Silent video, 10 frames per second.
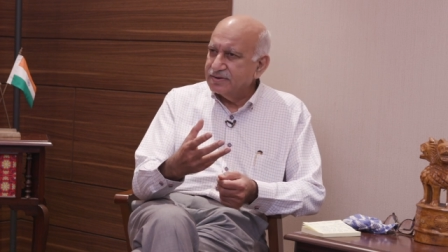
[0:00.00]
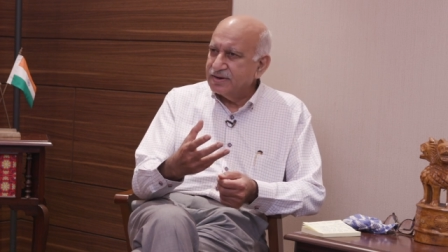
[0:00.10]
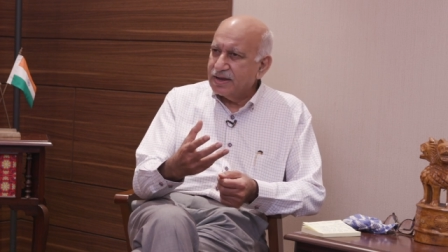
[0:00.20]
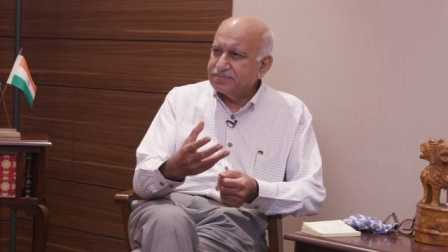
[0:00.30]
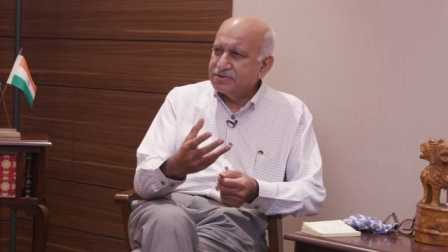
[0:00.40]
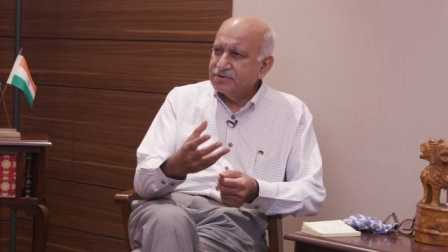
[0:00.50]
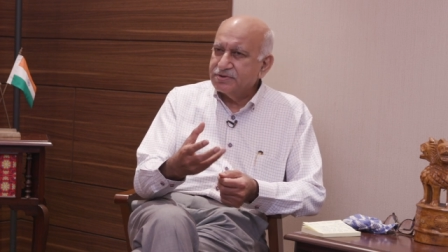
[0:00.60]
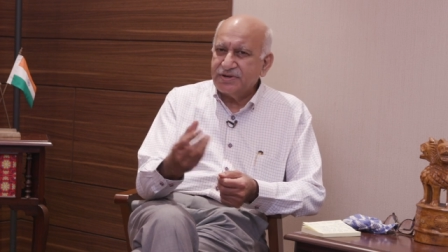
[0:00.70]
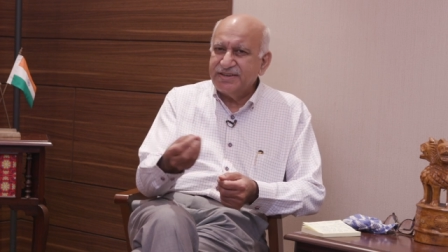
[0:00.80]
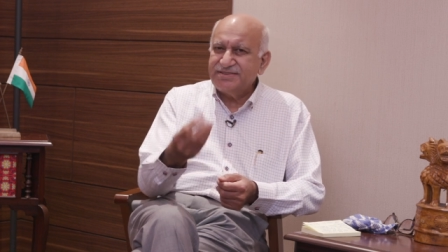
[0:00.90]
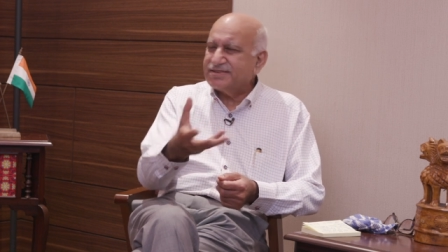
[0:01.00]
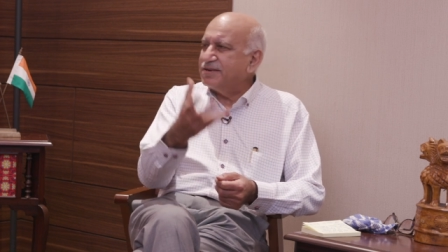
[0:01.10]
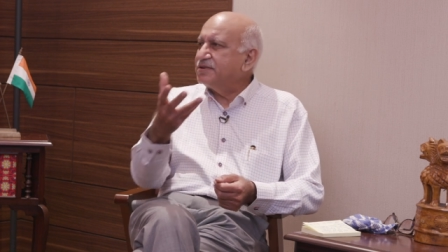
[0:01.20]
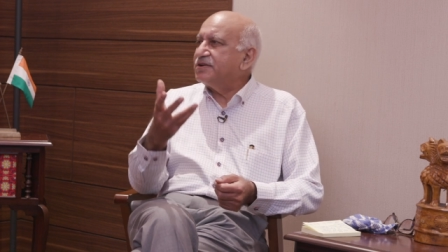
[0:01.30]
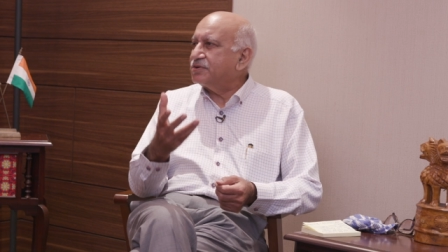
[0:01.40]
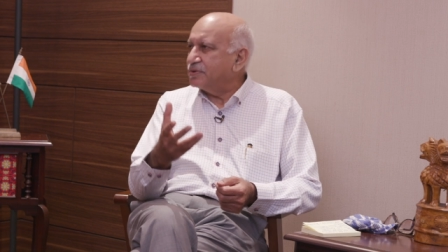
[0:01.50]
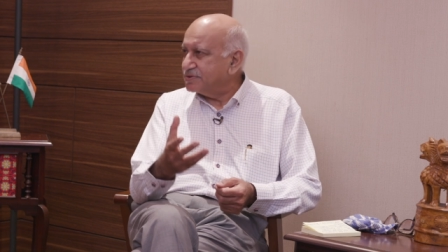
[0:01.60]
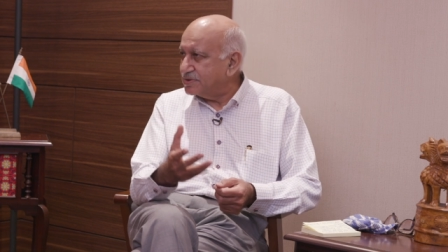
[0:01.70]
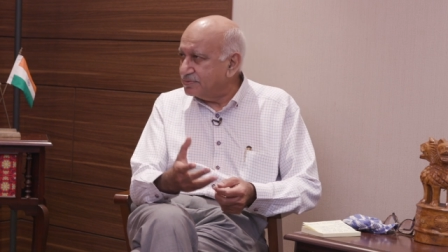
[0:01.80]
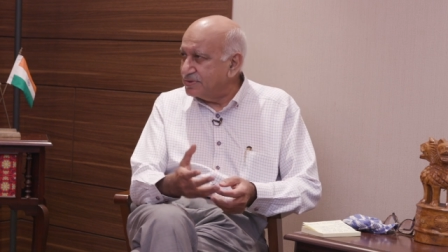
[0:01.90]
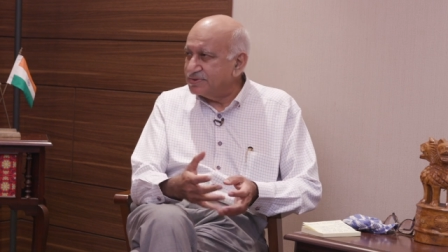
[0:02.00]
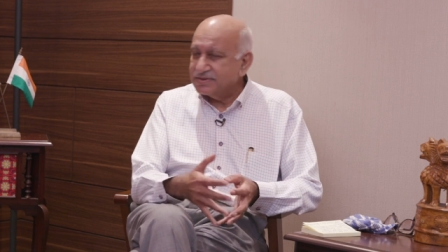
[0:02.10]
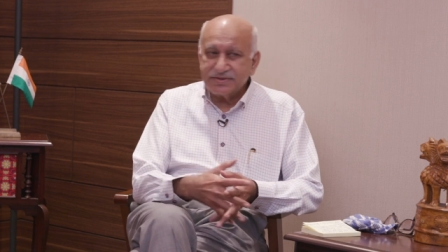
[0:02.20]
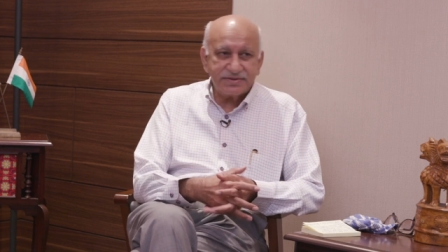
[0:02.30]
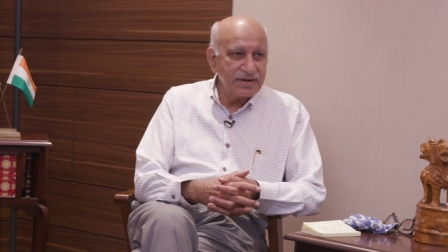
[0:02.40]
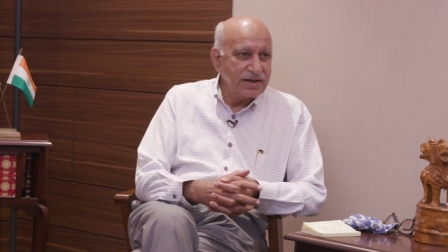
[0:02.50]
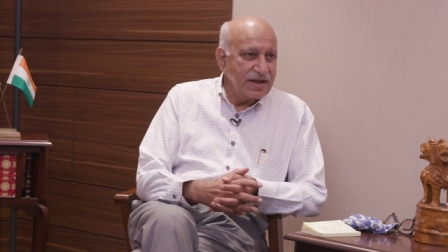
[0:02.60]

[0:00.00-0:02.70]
absolutely incendiary consequences.